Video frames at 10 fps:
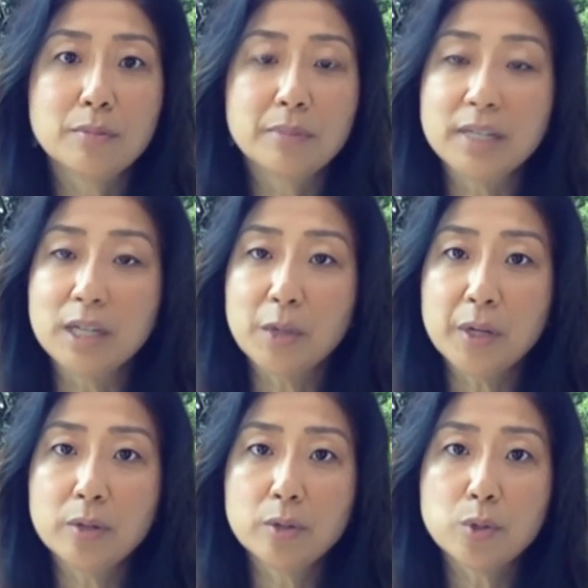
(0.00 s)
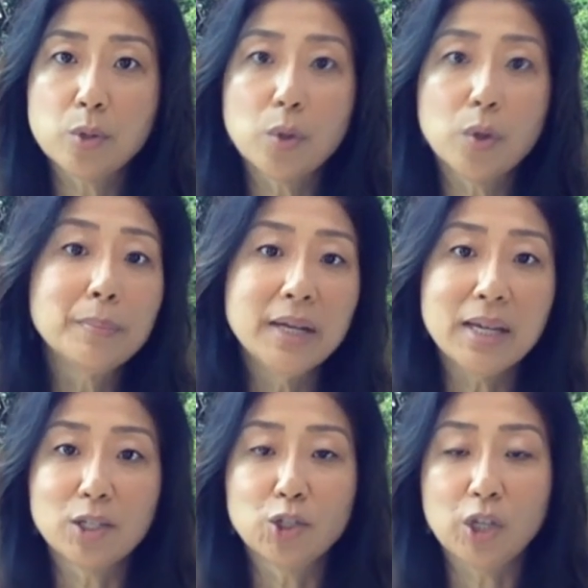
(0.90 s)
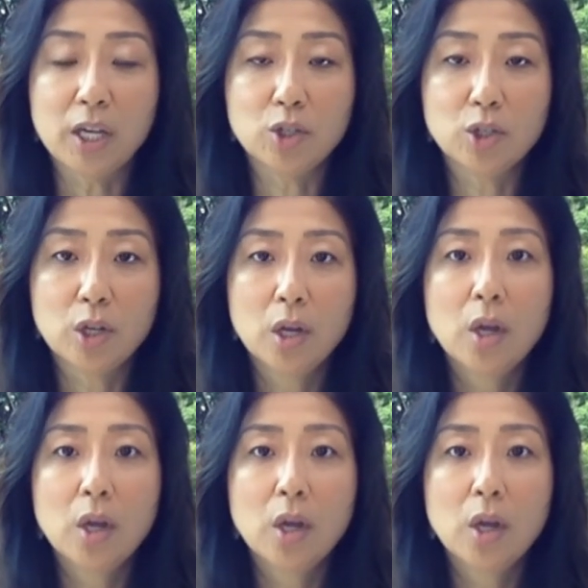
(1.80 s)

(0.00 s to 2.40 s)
materials, or money exchange.